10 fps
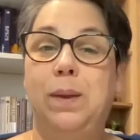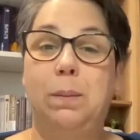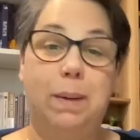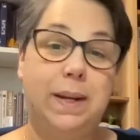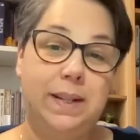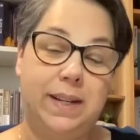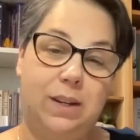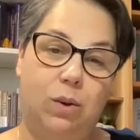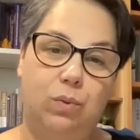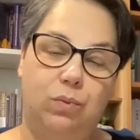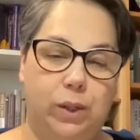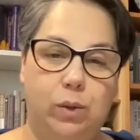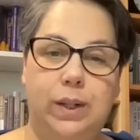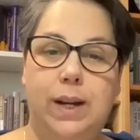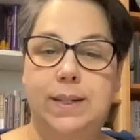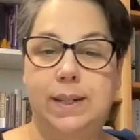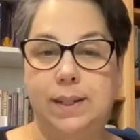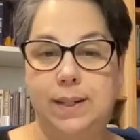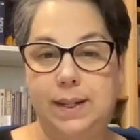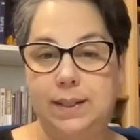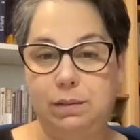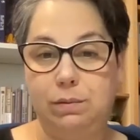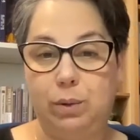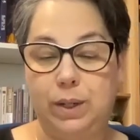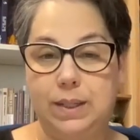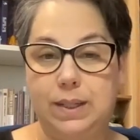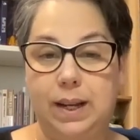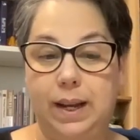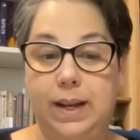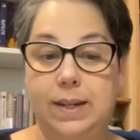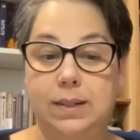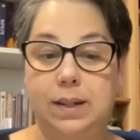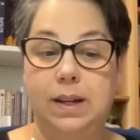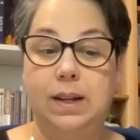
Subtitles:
mainly on recognizing the negative voice and